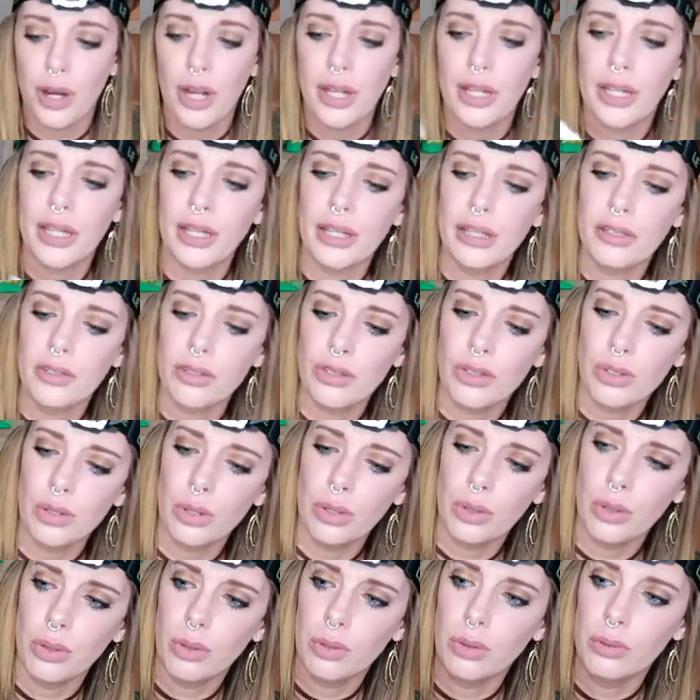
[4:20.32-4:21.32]
I get
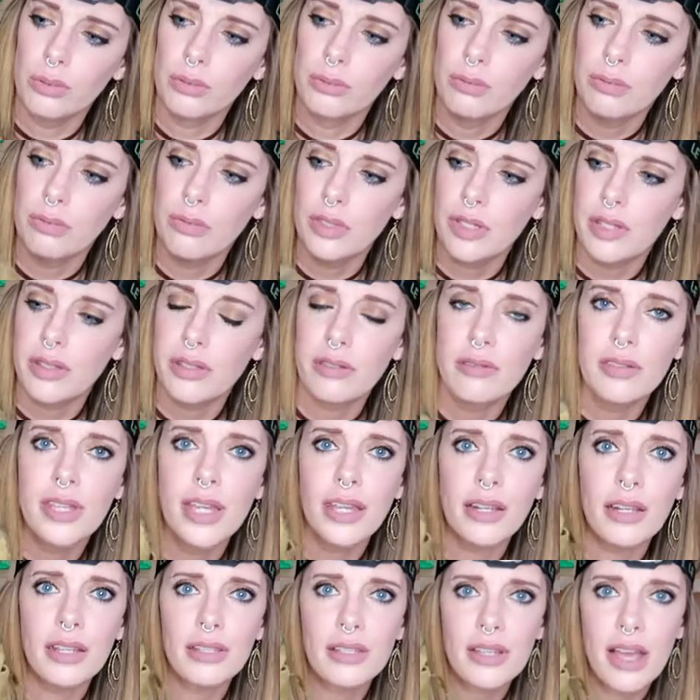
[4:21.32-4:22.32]
into this
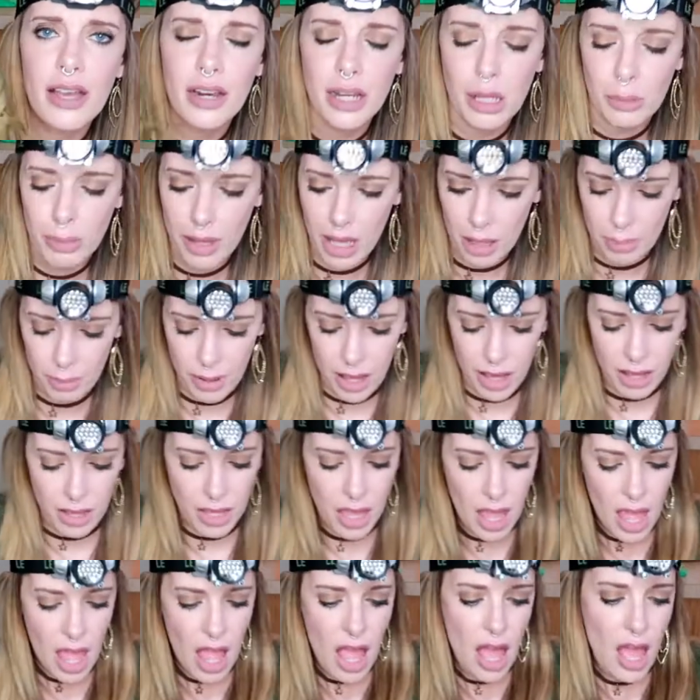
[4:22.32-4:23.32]
teeny tiny backpack.
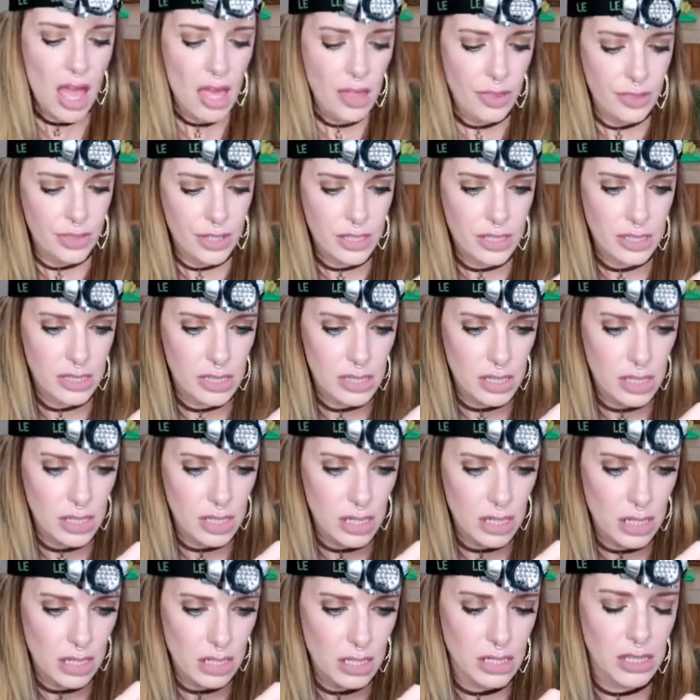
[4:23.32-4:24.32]
This
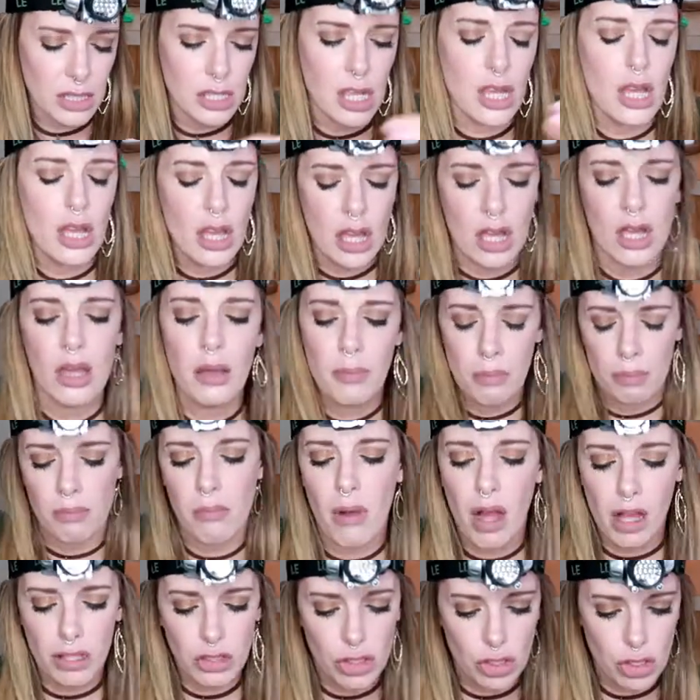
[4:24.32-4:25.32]
is
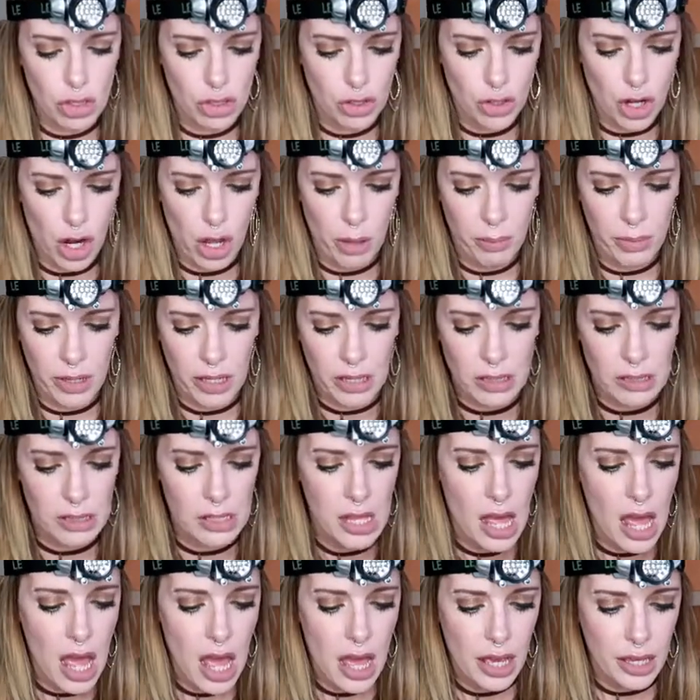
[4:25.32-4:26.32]
Monster Trail Mix.
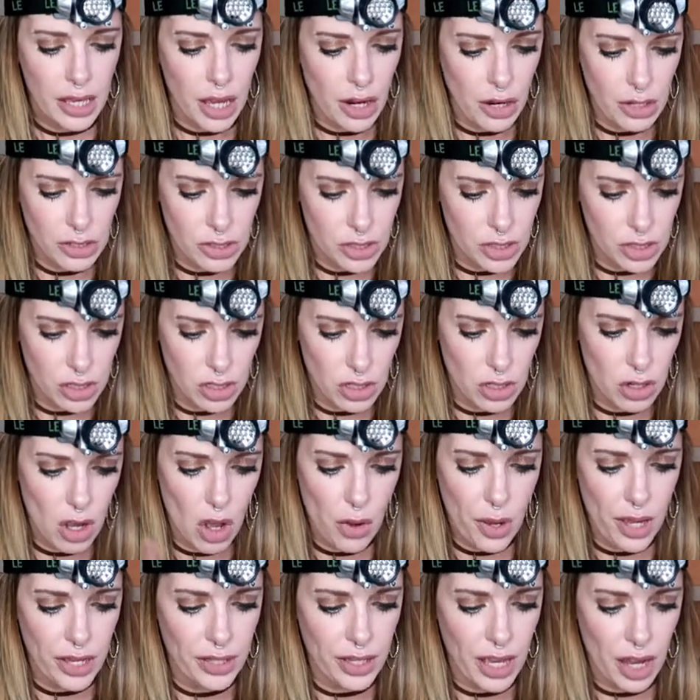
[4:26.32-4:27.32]
Guarantee you,
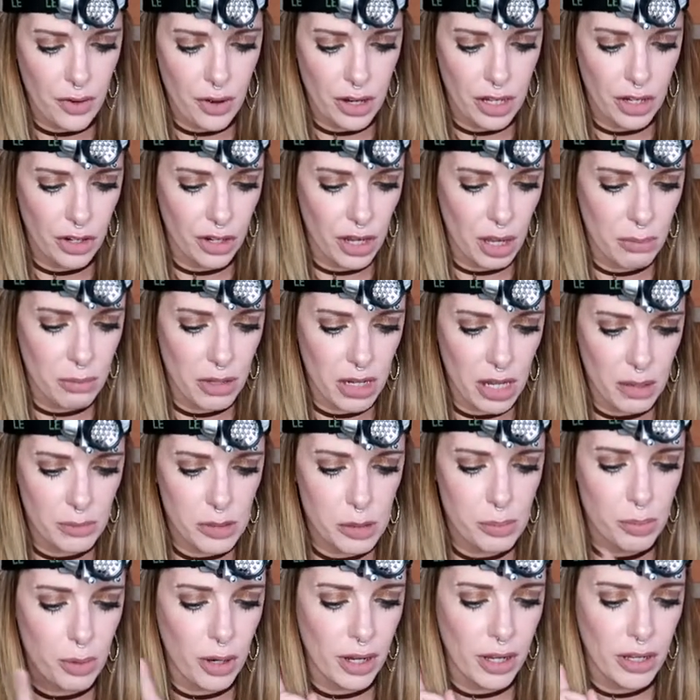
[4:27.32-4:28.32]
okay, yeah, right here,
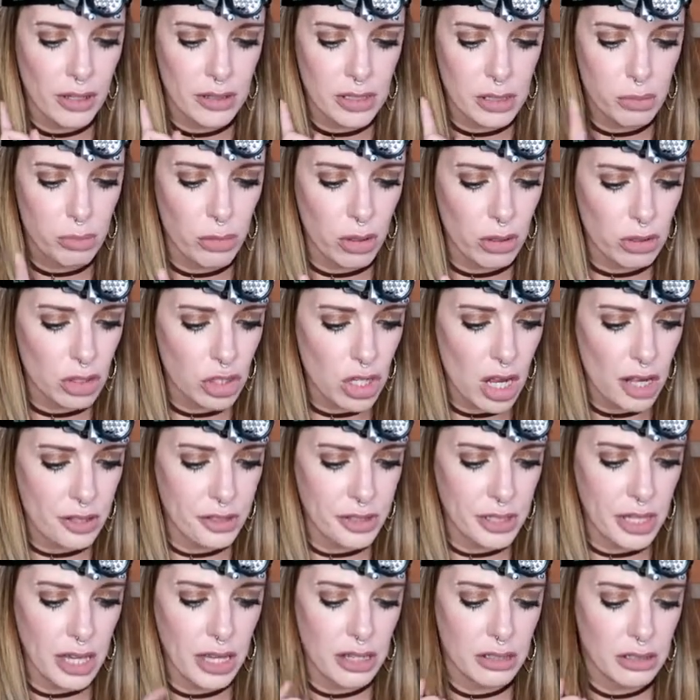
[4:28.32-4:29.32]
M&M's brands, milk
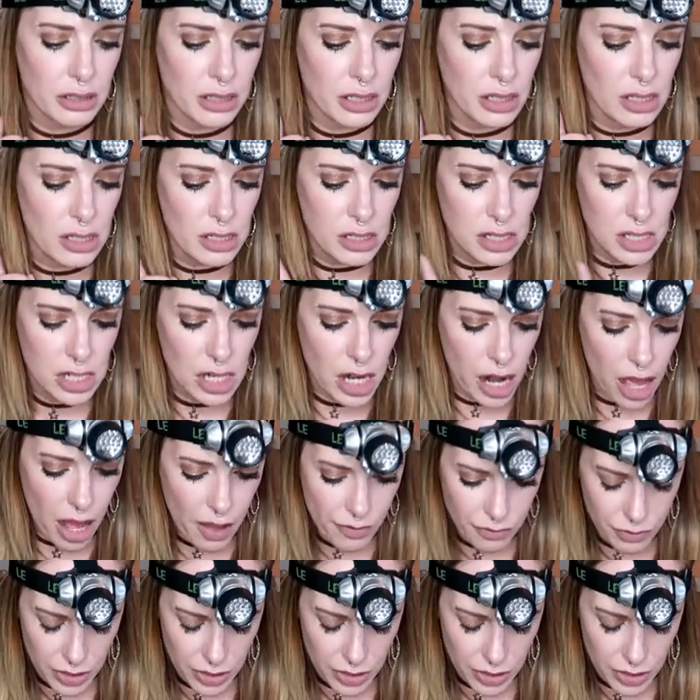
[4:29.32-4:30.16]
chocolate candies, not